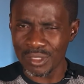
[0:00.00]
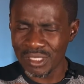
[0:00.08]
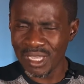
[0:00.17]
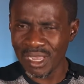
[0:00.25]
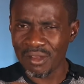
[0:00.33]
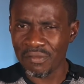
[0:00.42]

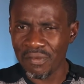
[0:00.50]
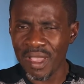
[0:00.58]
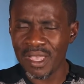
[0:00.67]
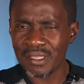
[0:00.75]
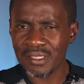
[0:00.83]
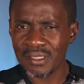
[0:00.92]

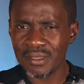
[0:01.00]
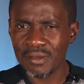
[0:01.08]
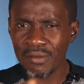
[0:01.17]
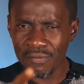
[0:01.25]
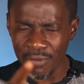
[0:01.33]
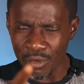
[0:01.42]
sacrifice
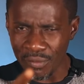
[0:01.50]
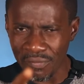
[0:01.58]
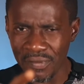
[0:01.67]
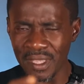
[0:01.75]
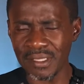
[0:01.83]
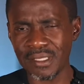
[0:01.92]
for your
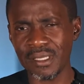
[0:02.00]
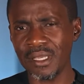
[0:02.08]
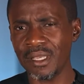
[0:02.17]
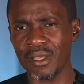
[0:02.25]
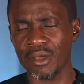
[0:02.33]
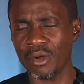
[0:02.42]
faith
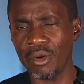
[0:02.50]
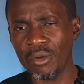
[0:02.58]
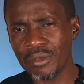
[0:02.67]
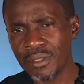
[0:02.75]
in God?